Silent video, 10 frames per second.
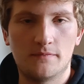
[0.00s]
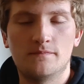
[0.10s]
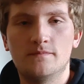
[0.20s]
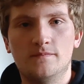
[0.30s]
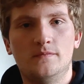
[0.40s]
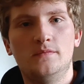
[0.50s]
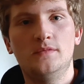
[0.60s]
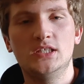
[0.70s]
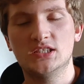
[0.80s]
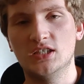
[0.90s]
that.
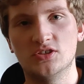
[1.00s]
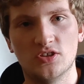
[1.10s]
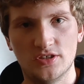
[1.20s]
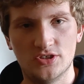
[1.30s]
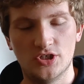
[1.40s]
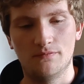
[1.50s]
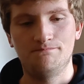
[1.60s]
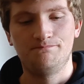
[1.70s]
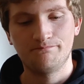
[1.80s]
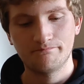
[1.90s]
Let's get into this shit.